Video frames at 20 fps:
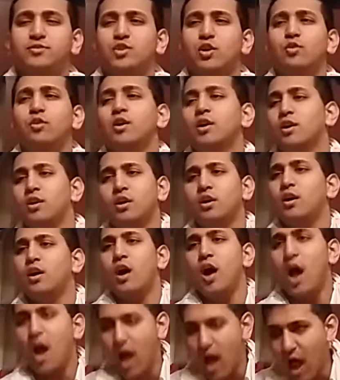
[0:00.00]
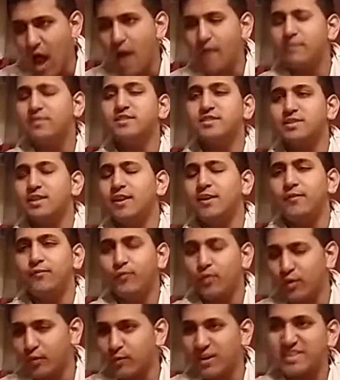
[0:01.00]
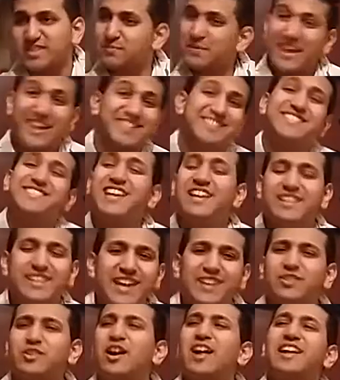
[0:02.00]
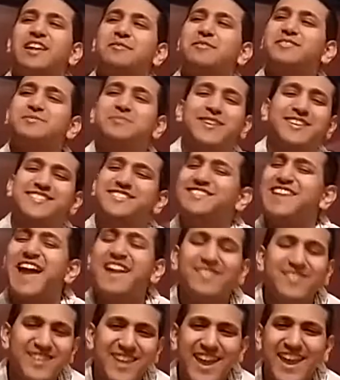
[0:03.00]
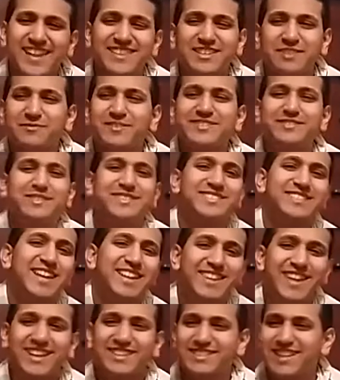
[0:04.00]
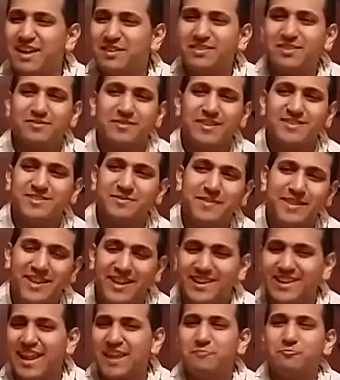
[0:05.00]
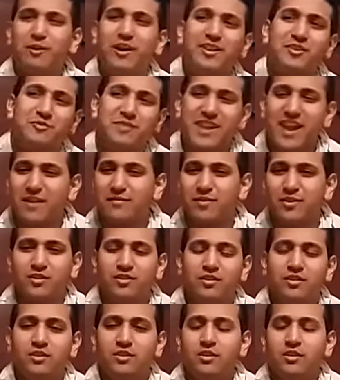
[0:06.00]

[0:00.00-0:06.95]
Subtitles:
So, obviously, for WrestleMania, they're calling it WrestleMania Saturdays and WrestleMania Sundays, not the WrestleMania Night 1 or whatever.